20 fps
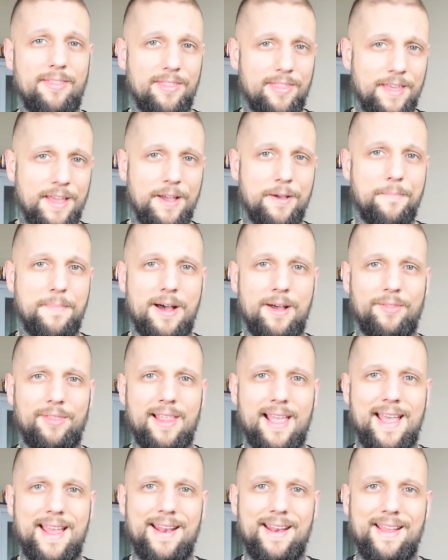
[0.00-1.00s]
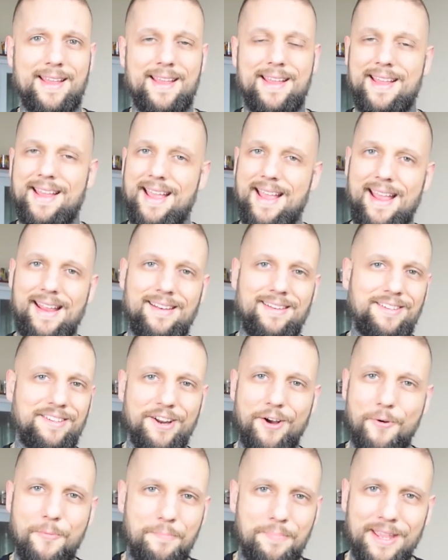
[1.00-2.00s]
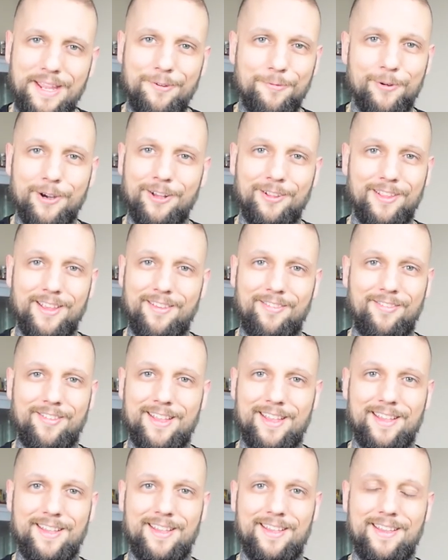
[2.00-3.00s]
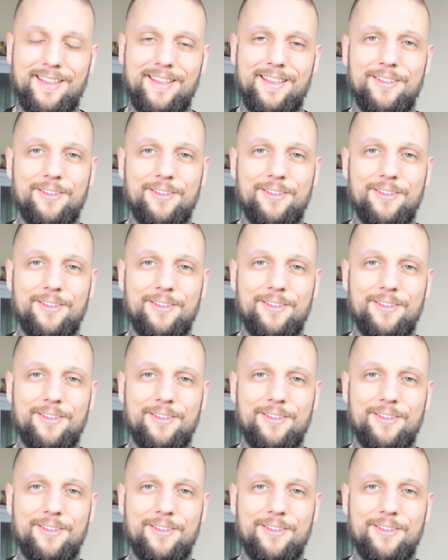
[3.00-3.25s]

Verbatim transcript: Think about that, and don't be realistic.